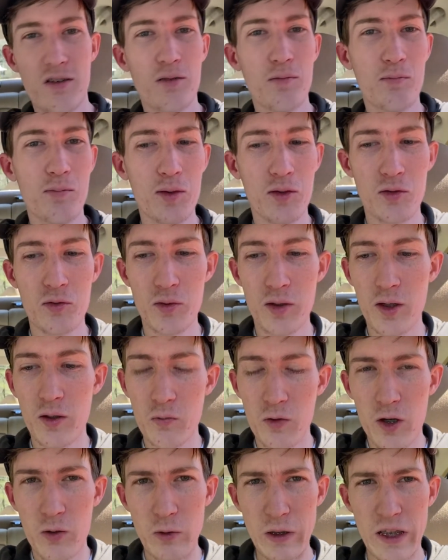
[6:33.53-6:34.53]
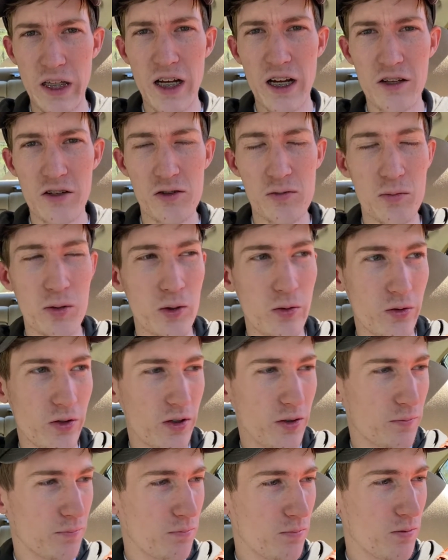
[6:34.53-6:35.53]
between when we last spoke.
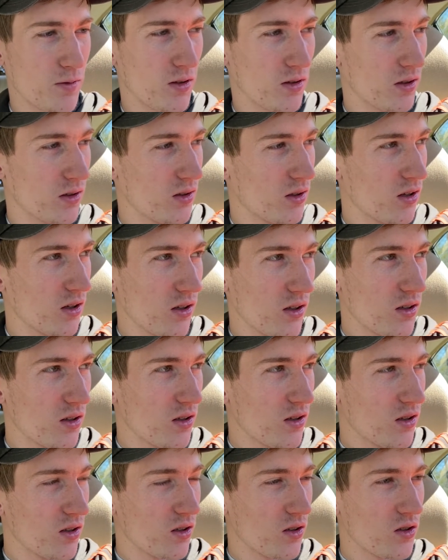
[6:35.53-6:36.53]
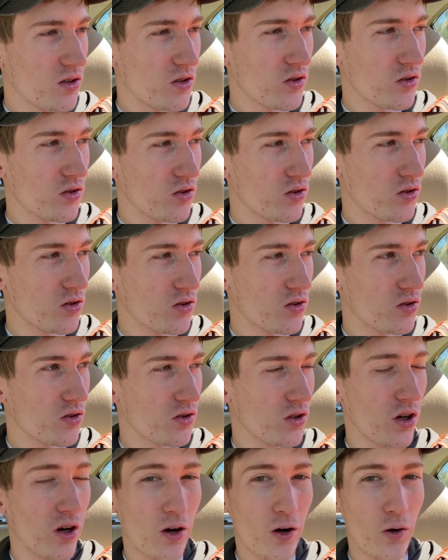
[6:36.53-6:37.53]

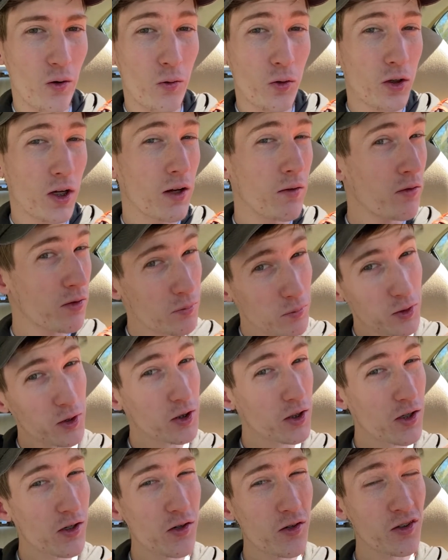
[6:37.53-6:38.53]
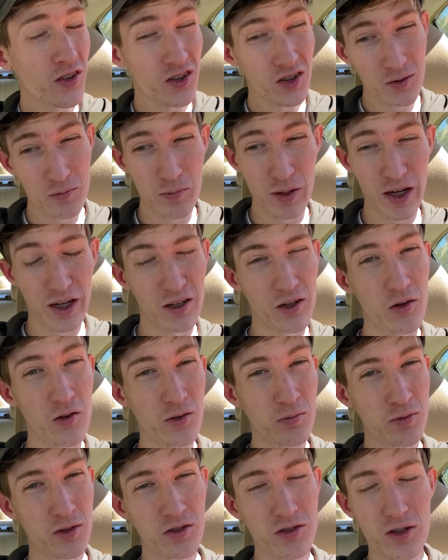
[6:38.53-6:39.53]
So, I have some good news and some bad news.
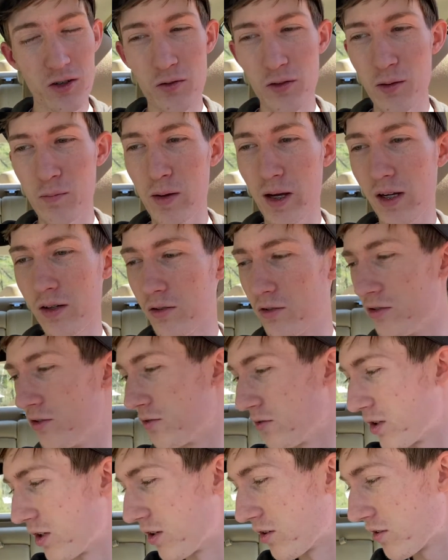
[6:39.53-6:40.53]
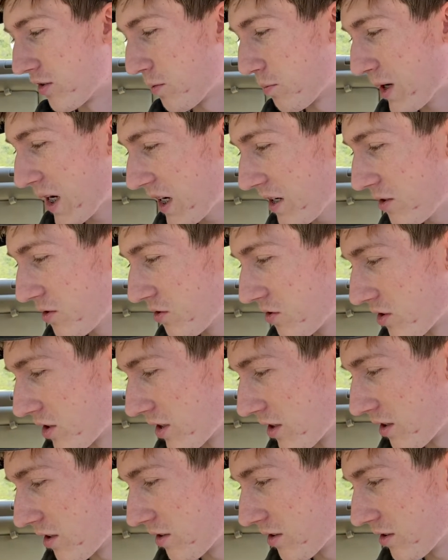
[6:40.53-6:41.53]
I'm going to start with the bad news first. The bad news
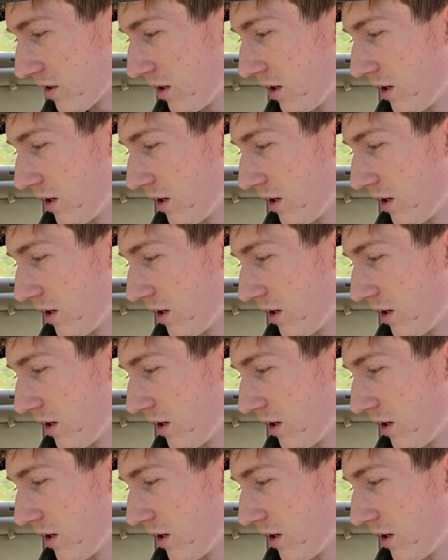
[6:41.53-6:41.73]
is